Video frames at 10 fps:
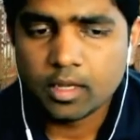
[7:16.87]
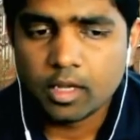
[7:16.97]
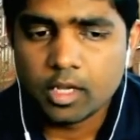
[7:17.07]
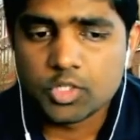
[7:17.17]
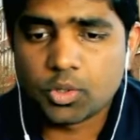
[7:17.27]

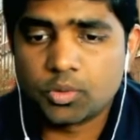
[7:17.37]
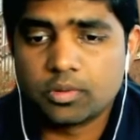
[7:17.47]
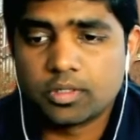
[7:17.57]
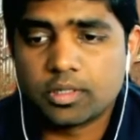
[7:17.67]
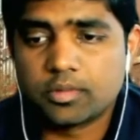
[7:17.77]

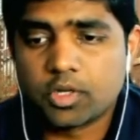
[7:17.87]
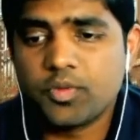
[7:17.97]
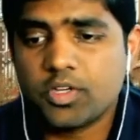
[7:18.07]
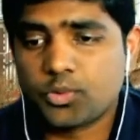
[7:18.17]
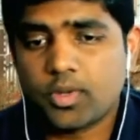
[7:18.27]
So the
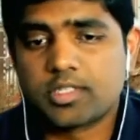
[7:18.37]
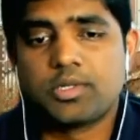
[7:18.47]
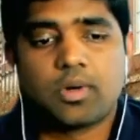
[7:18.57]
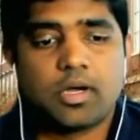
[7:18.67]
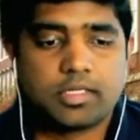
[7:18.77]
obvious question
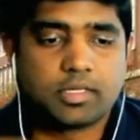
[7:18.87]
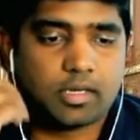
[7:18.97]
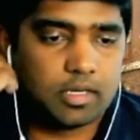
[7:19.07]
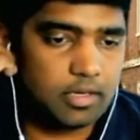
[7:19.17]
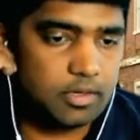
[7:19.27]
to ask,
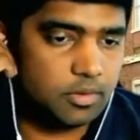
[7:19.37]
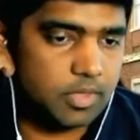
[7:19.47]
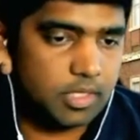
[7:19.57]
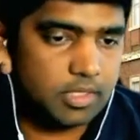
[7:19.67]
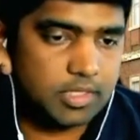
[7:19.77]

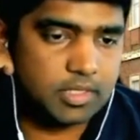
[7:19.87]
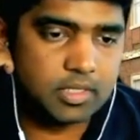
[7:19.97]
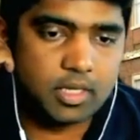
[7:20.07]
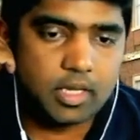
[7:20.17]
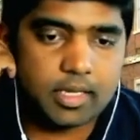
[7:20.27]

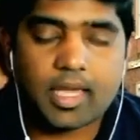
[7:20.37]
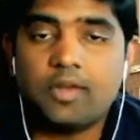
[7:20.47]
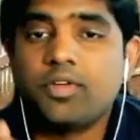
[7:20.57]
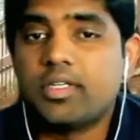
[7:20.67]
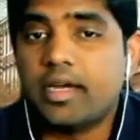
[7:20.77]
is
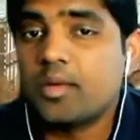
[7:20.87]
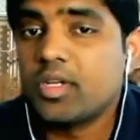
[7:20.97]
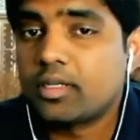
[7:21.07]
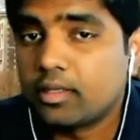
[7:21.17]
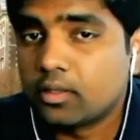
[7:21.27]
can we
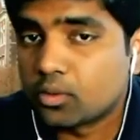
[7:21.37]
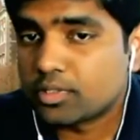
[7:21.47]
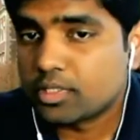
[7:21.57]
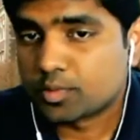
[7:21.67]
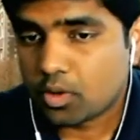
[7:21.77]
dynamically load
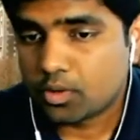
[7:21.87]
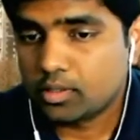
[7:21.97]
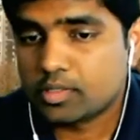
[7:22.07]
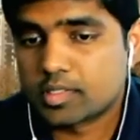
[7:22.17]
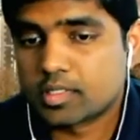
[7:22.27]
these
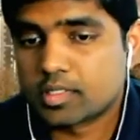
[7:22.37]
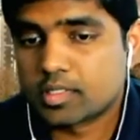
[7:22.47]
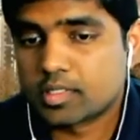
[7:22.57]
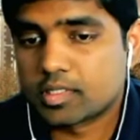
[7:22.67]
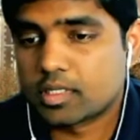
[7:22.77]
models?
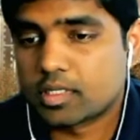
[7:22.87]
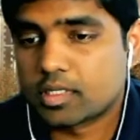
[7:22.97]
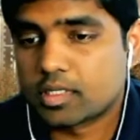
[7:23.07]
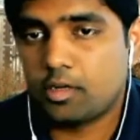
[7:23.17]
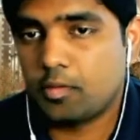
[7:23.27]

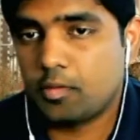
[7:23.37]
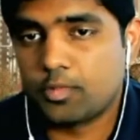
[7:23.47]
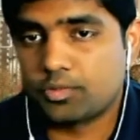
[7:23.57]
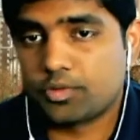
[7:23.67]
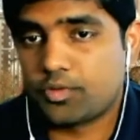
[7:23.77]
So for
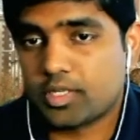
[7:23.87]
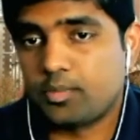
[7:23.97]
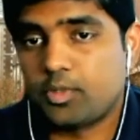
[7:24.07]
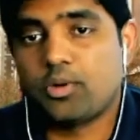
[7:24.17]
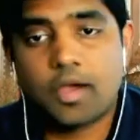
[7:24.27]
example, you
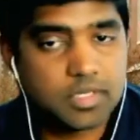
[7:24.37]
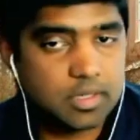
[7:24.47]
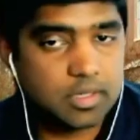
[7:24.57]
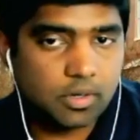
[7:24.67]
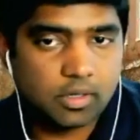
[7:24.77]
have some
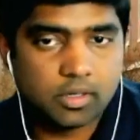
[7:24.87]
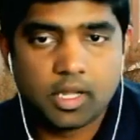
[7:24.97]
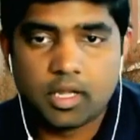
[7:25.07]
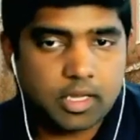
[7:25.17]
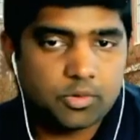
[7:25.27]
model,
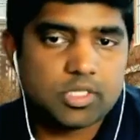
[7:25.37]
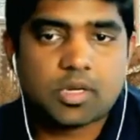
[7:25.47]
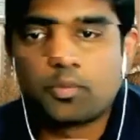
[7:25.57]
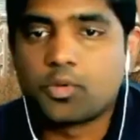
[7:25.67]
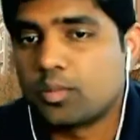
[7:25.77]
can you just
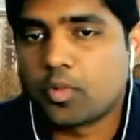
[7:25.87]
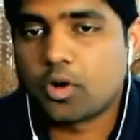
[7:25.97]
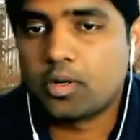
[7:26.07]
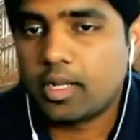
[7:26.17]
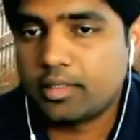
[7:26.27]
upload the
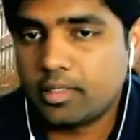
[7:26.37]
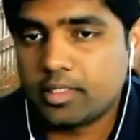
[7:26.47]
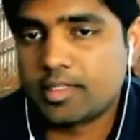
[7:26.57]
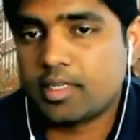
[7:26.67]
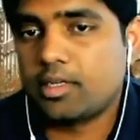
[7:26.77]
model and then
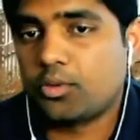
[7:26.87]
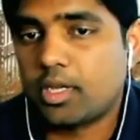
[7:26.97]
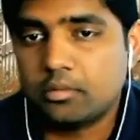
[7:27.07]
say that, okay,